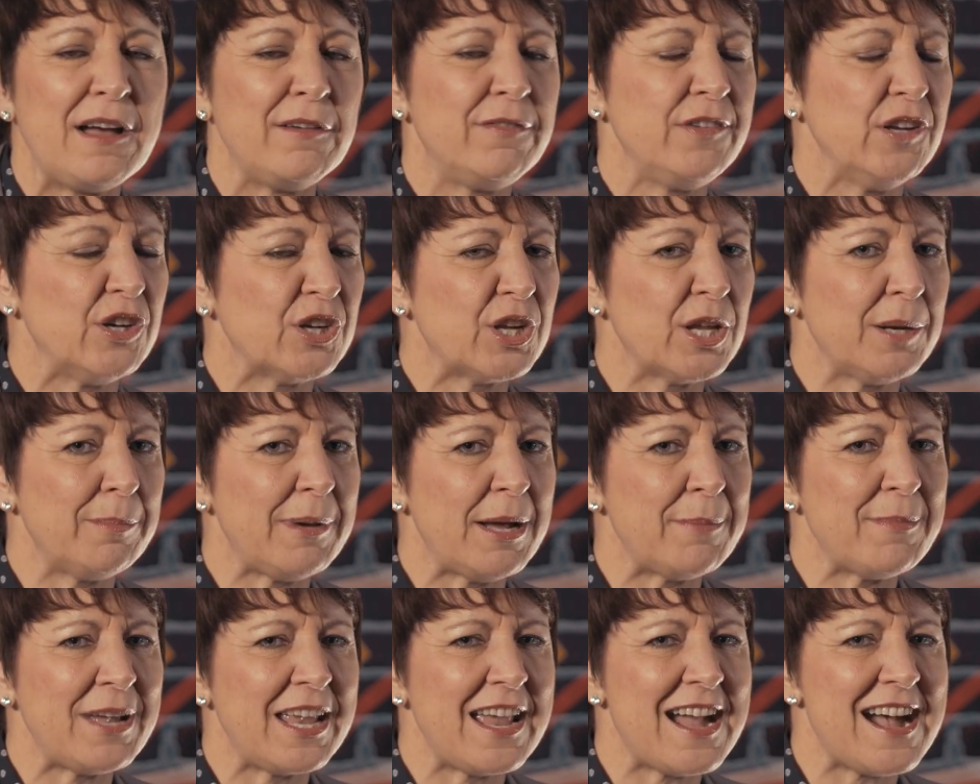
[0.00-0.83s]
I feel good
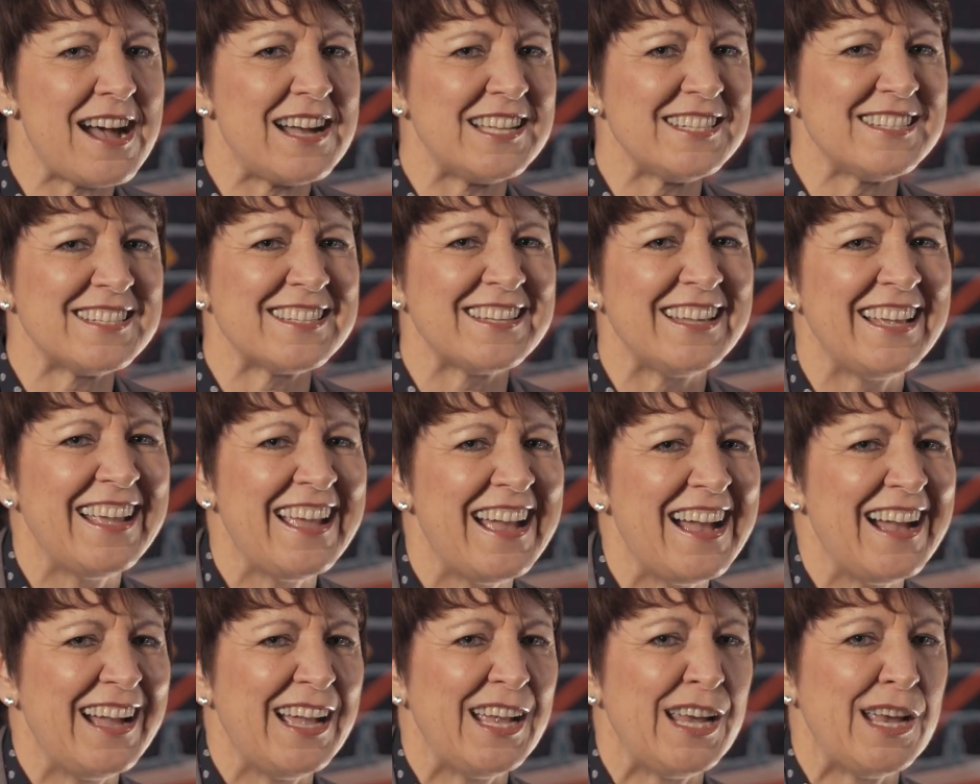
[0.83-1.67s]
about my odds.
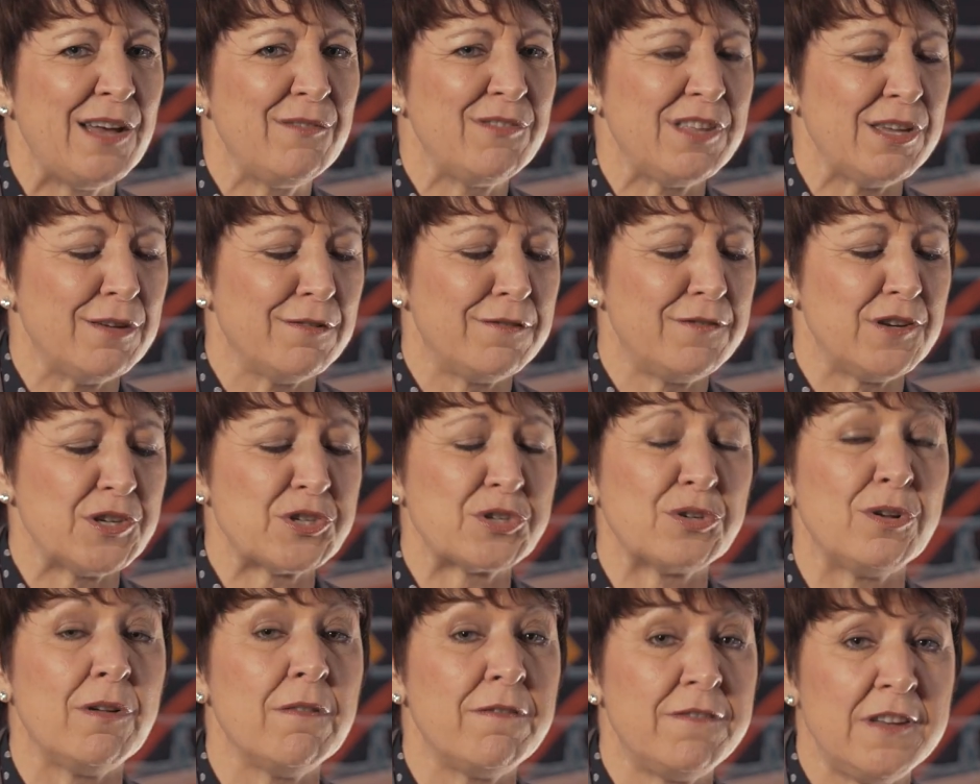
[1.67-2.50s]
I have the
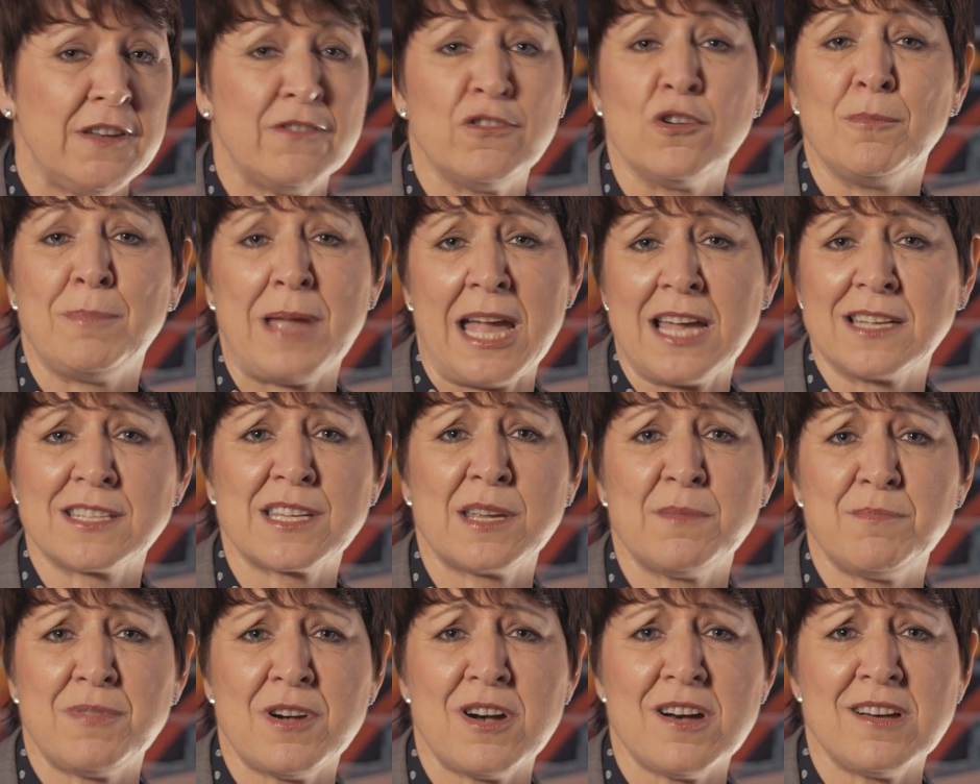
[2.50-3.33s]
official Fever
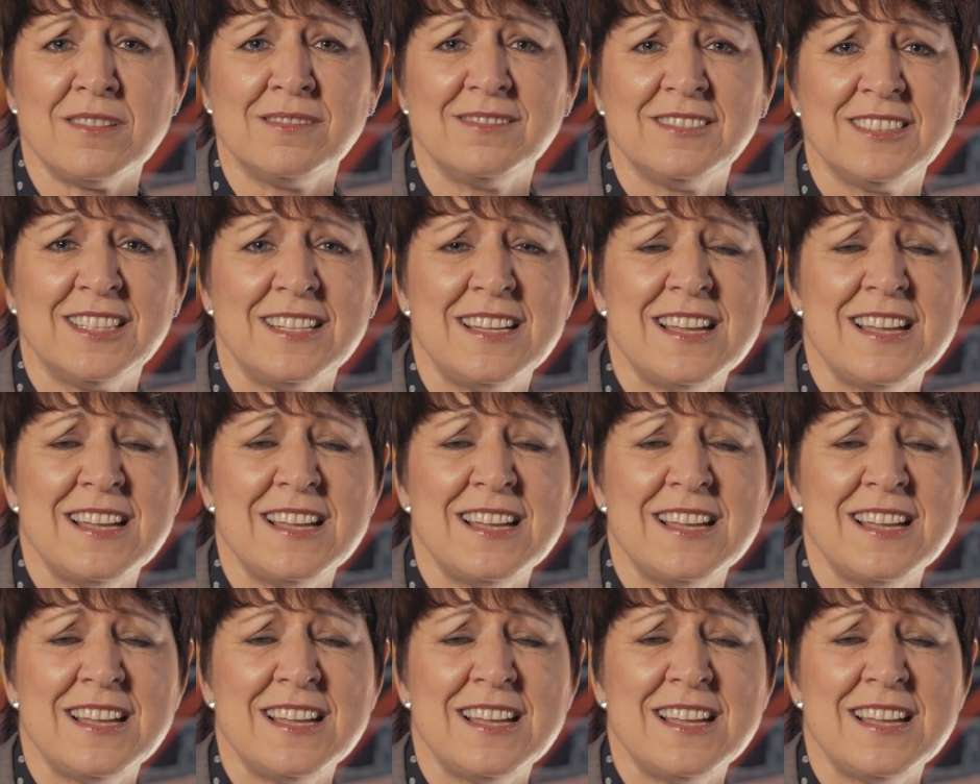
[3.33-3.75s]
basketball.